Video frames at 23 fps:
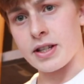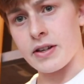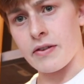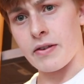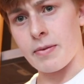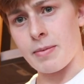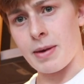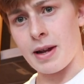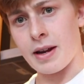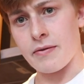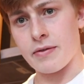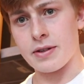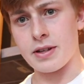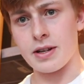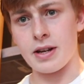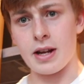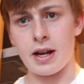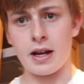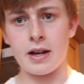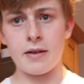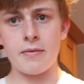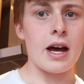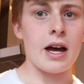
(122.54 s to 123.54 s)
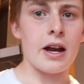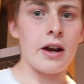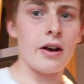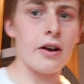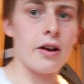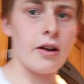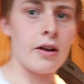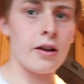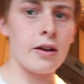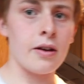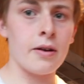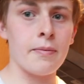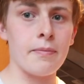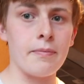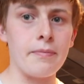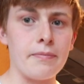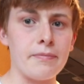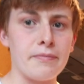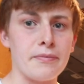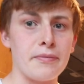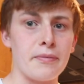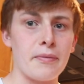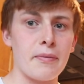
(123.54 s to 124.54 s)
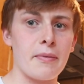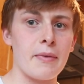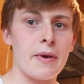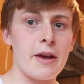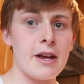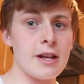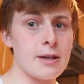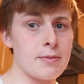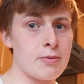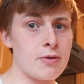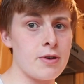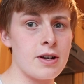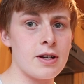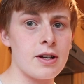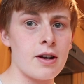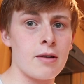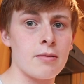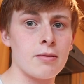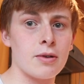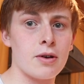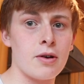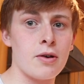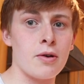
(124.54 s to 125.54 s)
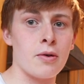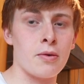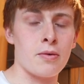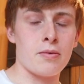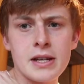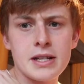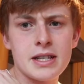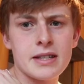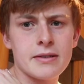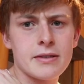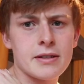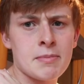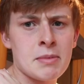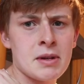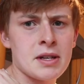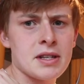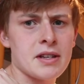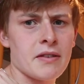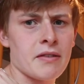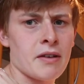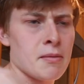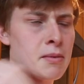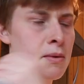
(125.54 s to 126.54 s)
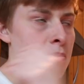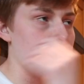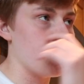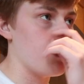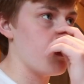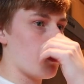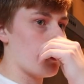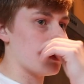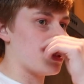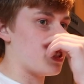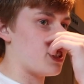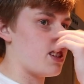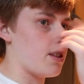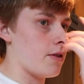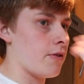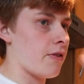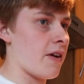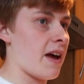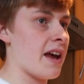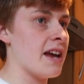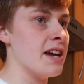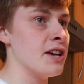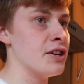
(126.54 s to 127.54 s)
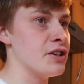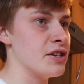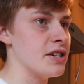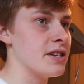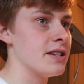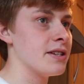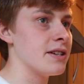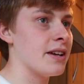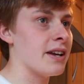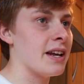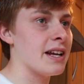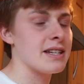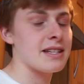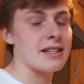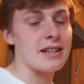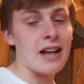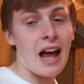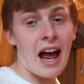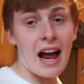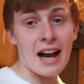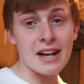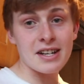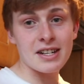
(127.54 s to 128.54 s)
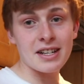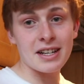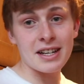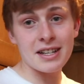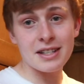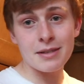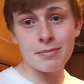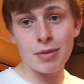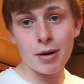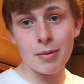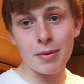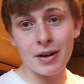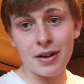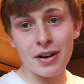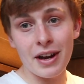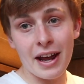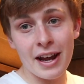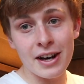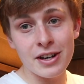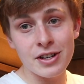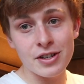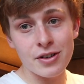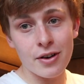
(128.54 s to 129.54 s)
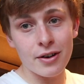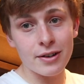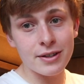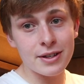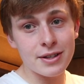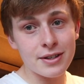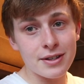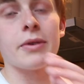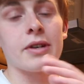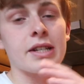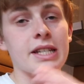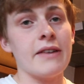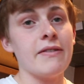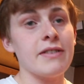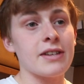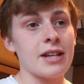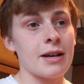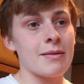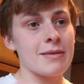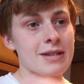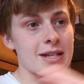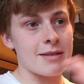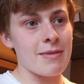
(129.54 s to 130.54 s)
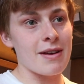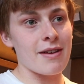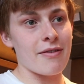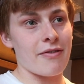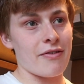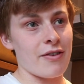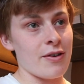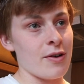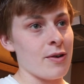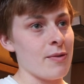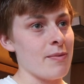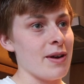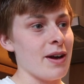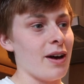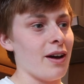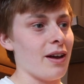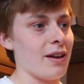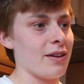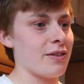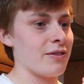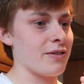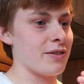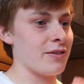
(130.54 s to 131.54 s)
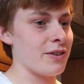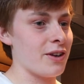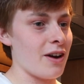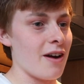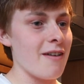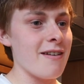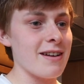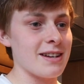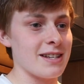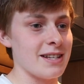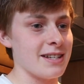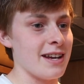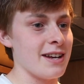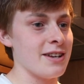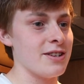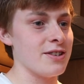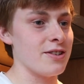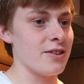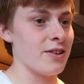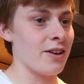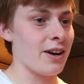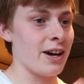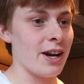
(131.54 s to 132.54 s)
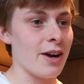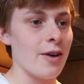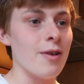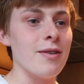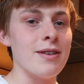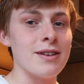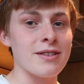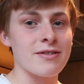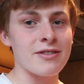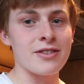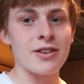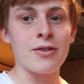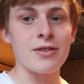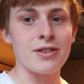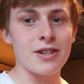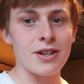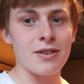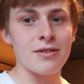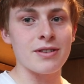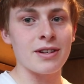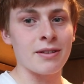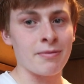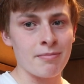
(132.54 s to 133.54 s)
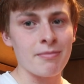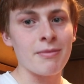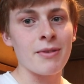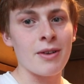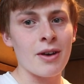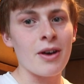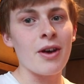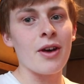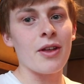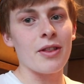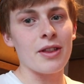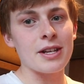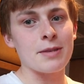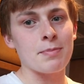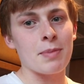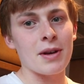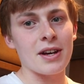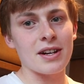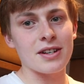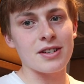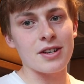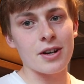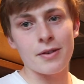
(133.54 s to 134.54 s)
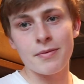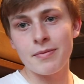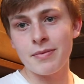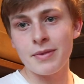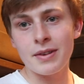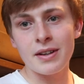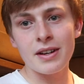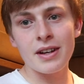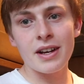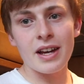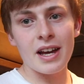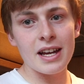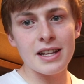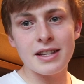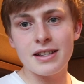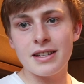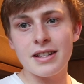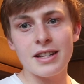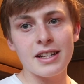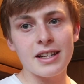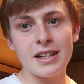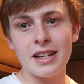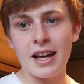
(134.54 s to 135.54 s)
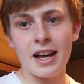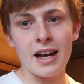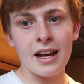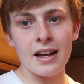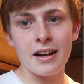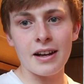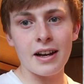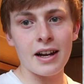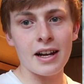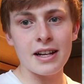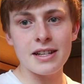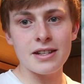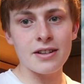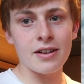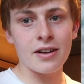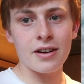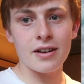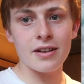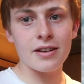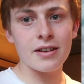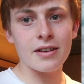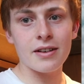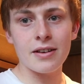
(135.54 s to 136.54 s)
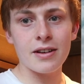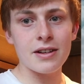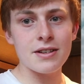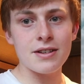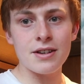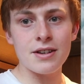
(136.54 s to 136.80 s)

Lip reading: something planned for today, and it's pretty darn cool. It's been something I've been wanting to do for ages, and that's actually get some proper good headshots. Because every time I submit a film, it asks for a director's headshot, and I always resort to using this picture. It's not a